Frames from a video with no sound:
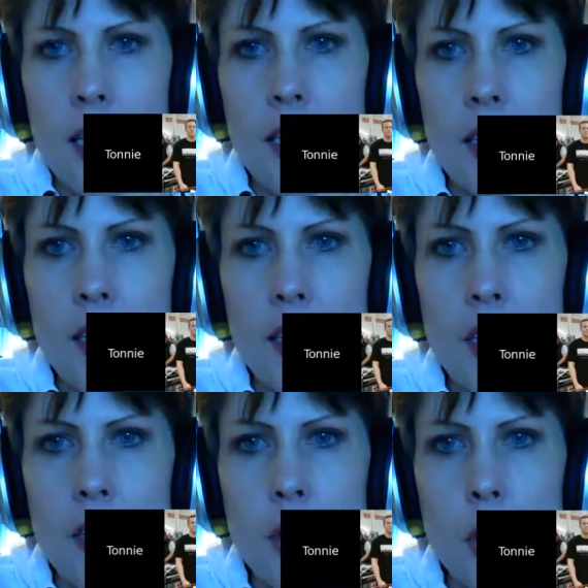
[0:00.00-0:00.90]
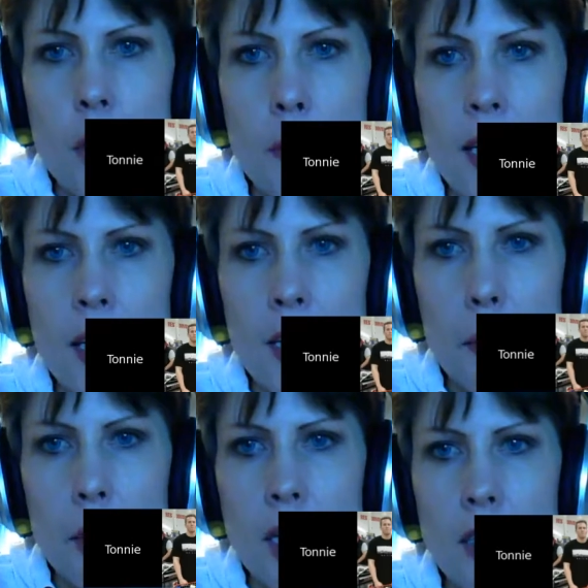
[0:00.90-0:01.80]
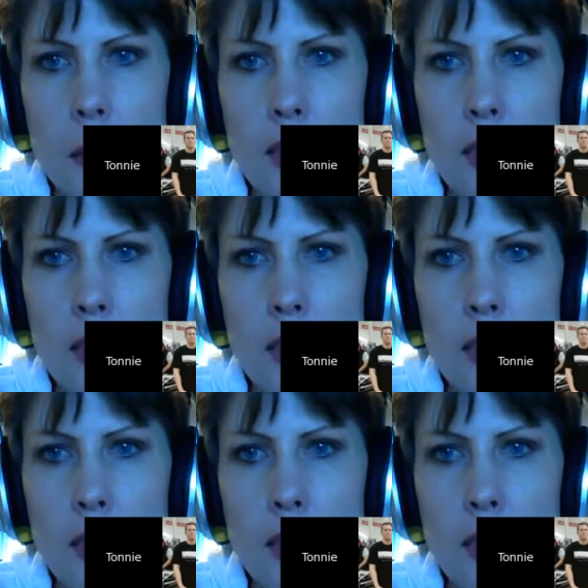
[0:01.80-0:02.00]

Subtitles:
And click on the normality plots with